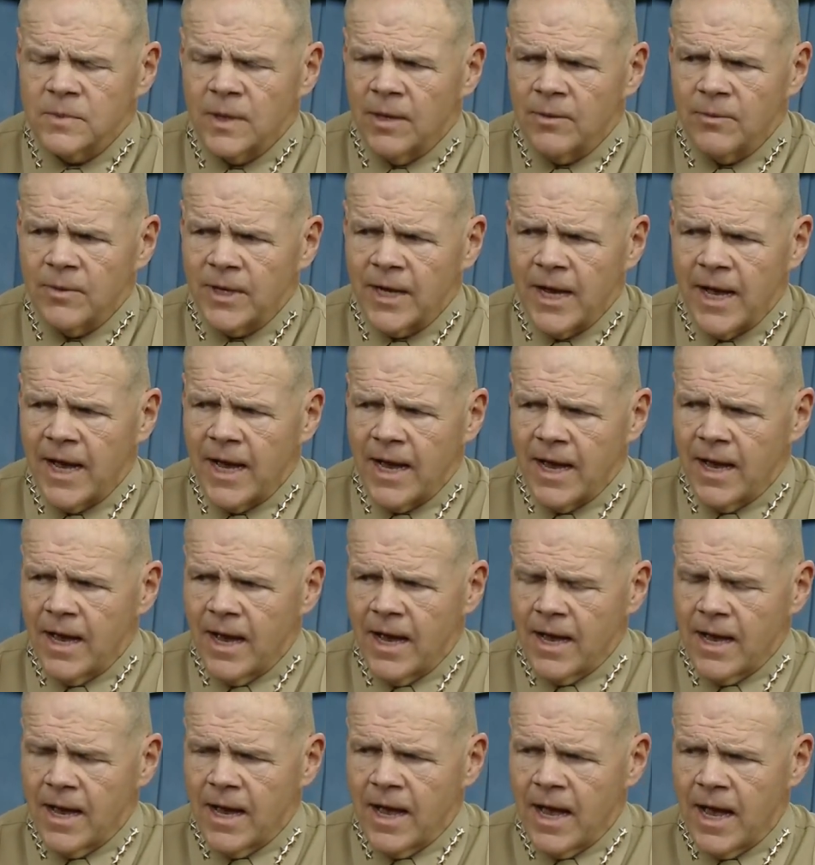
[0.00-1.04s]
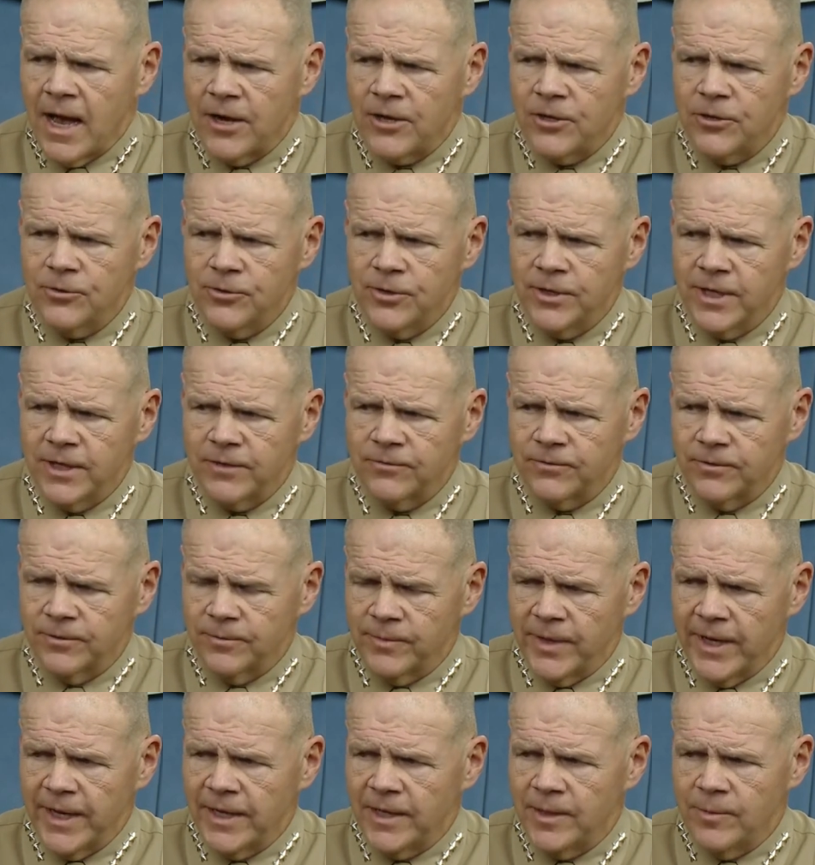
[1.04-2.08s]
I mean, how do you get
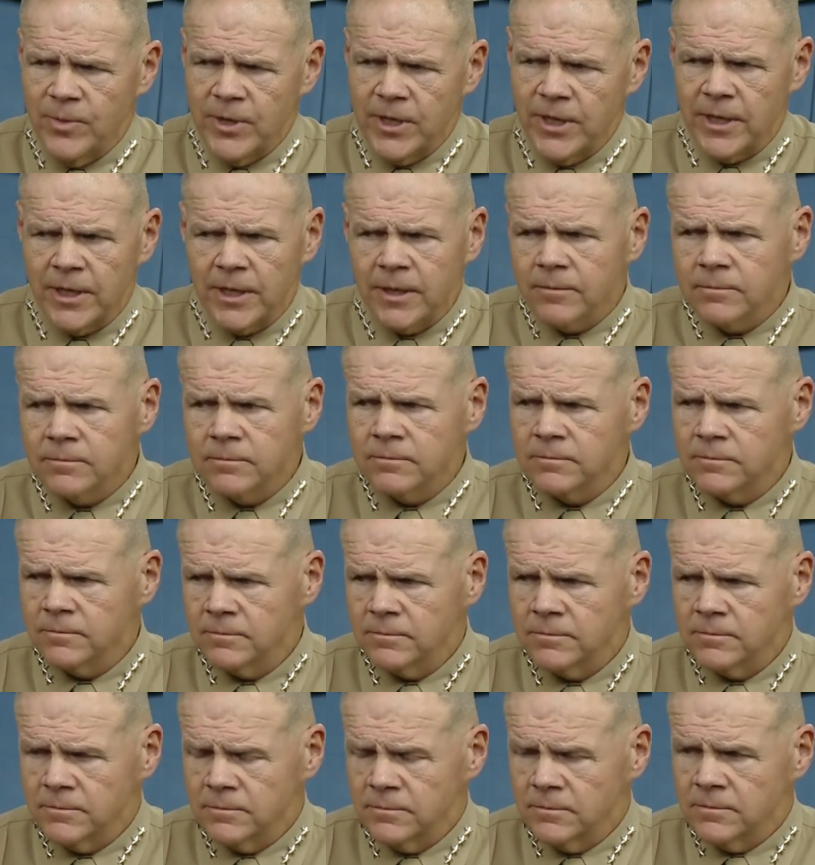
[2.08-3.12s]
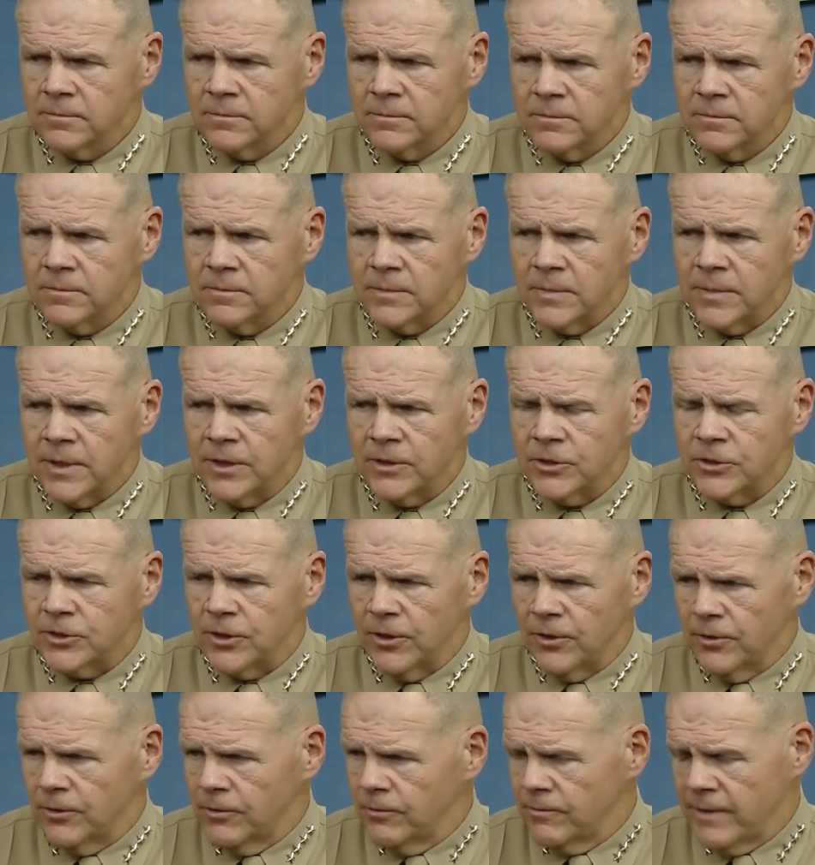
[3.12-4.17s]
from A to B? And
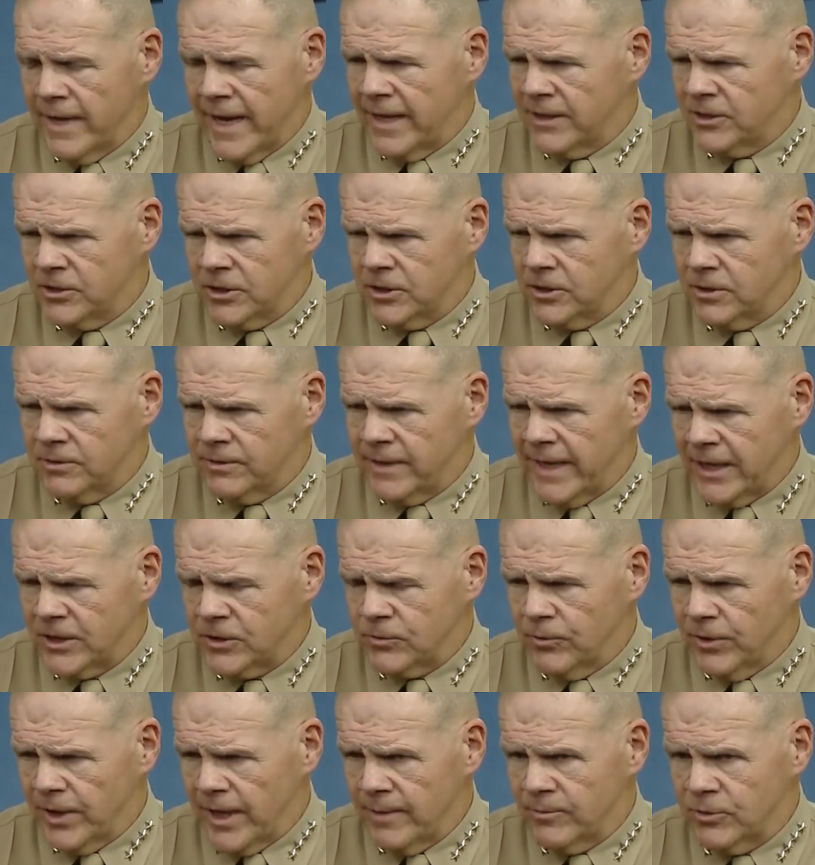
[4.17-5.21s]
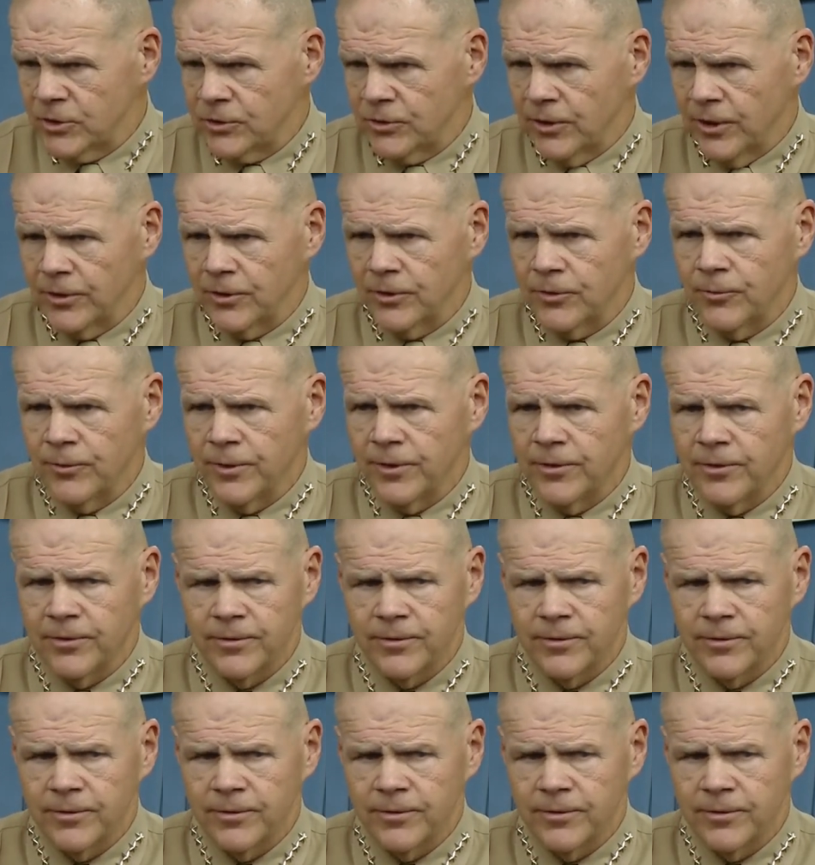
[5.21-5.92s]
so that's what I'm struggling with.